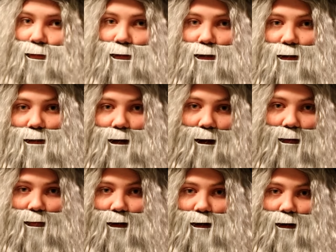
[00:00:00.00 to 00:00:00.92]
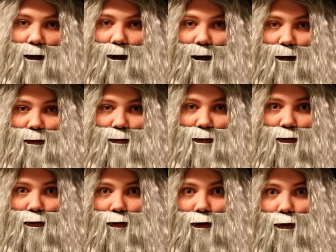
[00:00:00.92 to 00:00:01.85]
Does it have little legs?
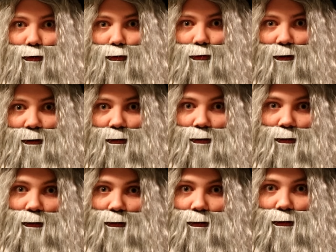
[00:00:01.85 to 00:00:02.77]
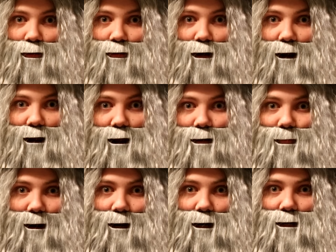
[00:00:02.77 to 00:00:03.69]
No. It can't
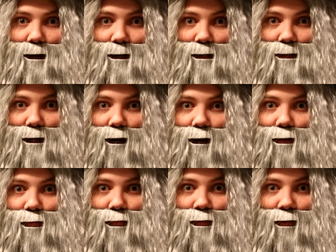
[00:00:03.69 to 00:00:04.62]
make a Dex save.